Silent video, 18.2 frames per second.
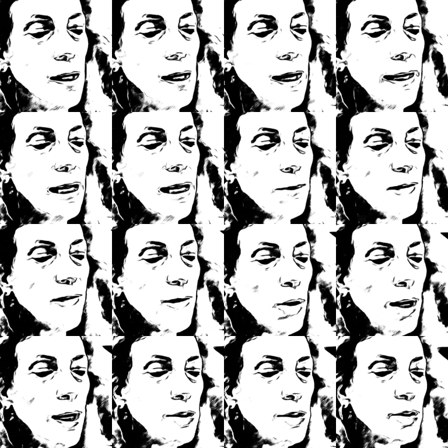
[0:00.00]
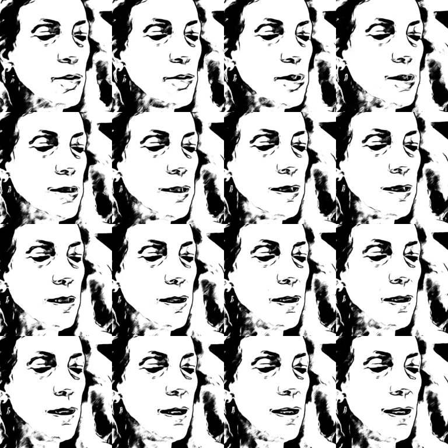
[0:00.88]
Now, before I introduce Nina,
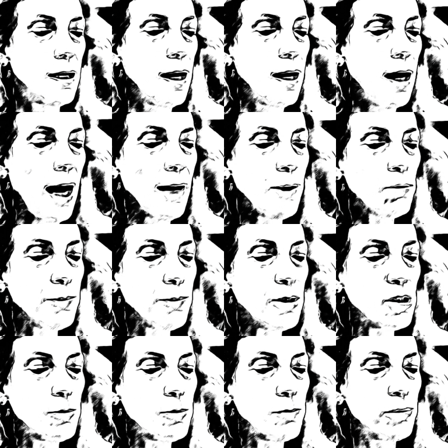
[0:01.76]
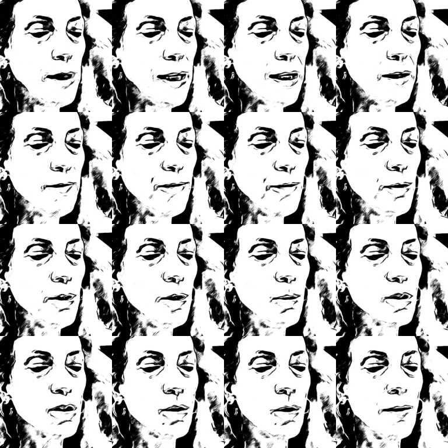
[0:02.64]
I will be playing for you a
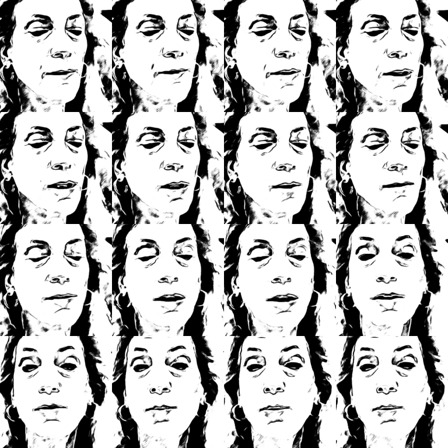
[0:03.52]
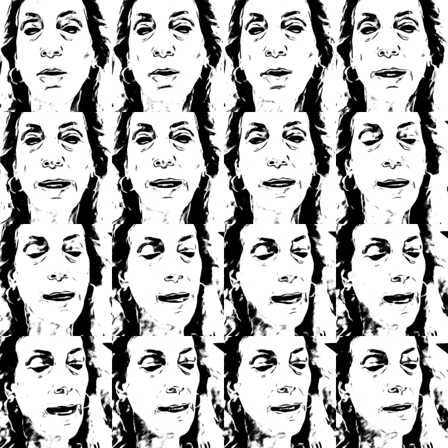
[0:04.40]
short video of Nina's work,
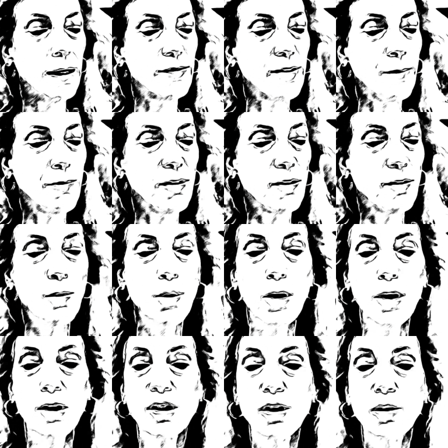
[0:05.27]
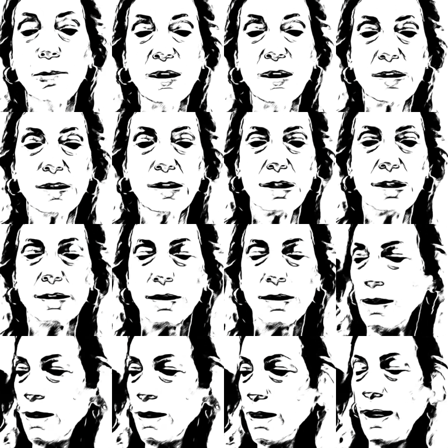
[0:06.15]
and some of this work she'll be discussing
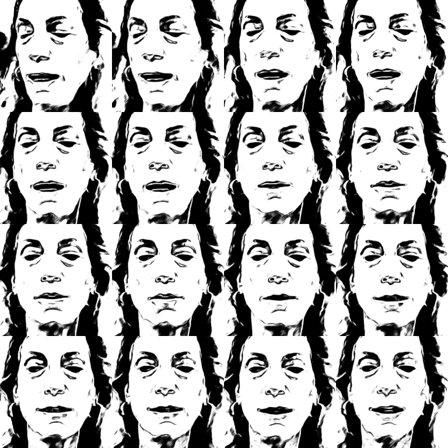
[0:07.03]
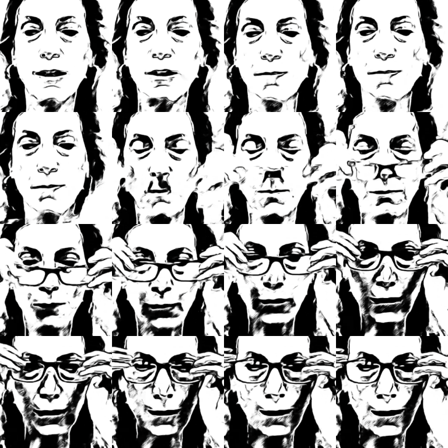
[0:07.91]
during today's
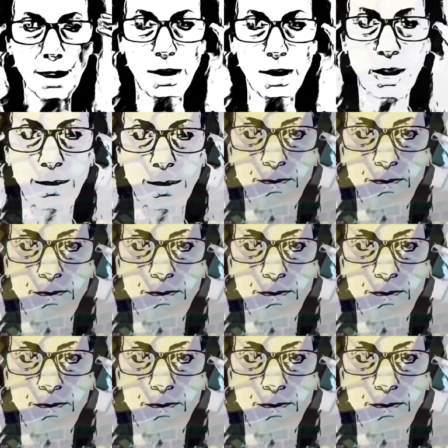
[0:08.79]
presentation.